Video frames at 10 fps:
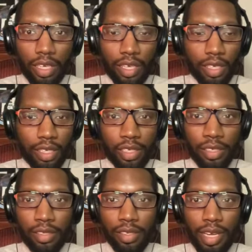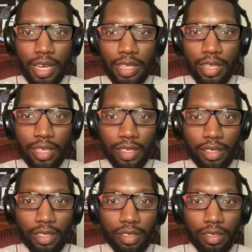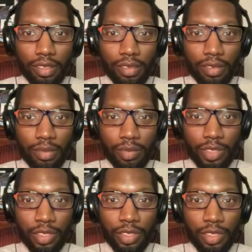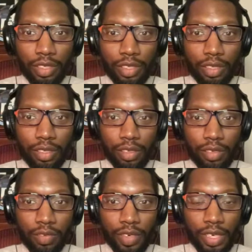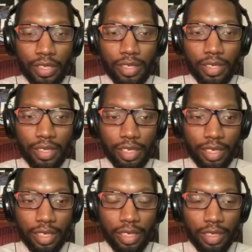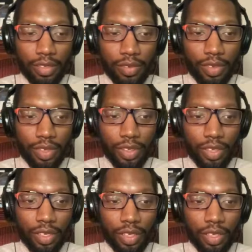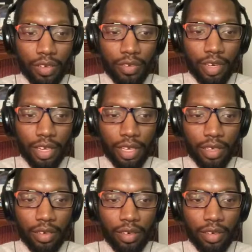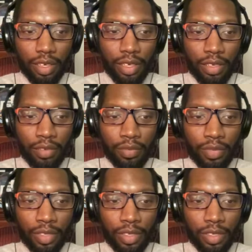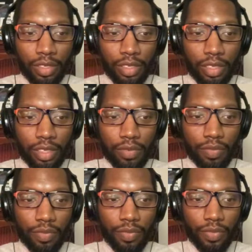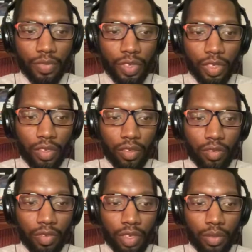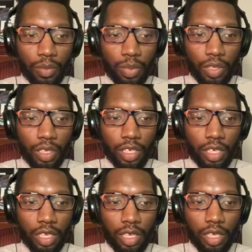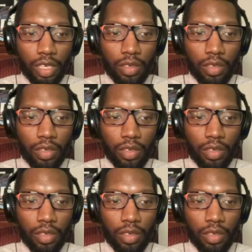because I think this is going to be interesting. All right. Let's see if I can play.